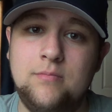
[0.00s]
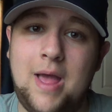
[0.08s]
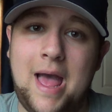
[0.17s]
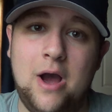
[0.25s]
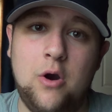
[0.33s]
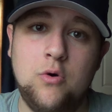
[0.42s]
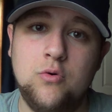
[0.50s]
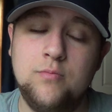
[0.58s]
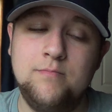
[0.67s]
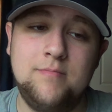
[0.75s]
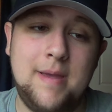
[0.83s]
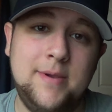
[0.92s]

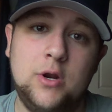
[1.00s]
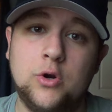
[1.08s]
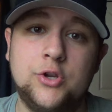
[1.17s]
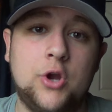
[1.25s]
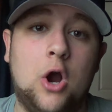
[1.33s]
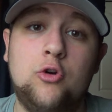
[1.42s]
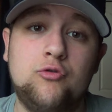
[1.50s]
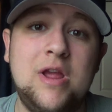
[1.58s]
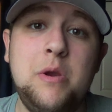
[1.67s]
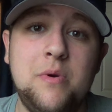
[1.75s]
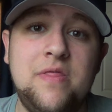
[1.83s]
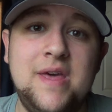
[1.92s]
how maybe you don't just
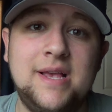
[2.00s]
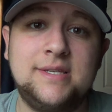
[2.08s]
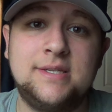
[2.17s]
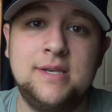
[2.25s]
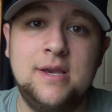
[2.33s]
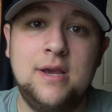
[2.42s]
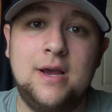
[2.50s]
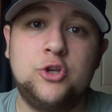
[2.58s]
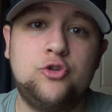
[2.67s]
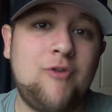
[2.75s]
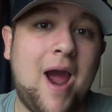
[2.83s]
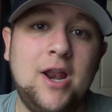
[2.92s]
agree with this
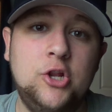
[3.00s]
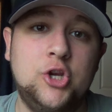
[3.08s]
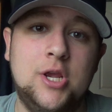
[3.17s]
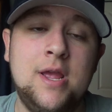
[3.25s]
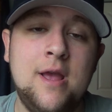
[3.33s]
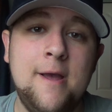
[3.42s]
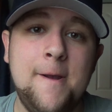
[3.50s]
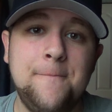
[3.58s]
strategy,